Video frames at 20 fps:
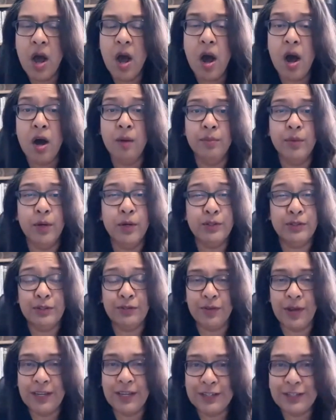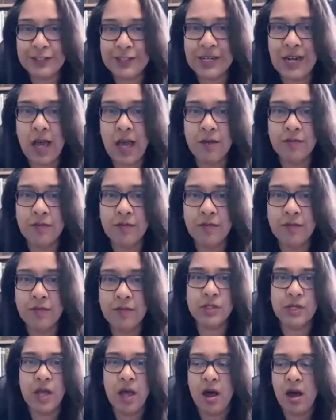our motivation
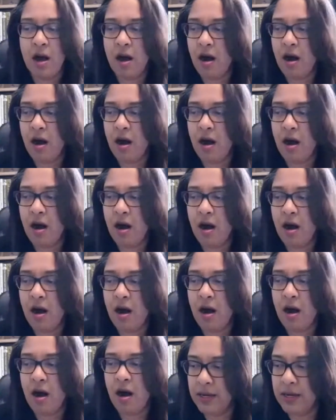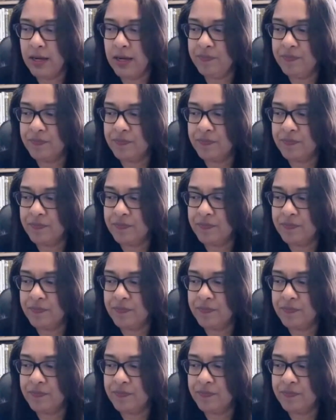levels, our um,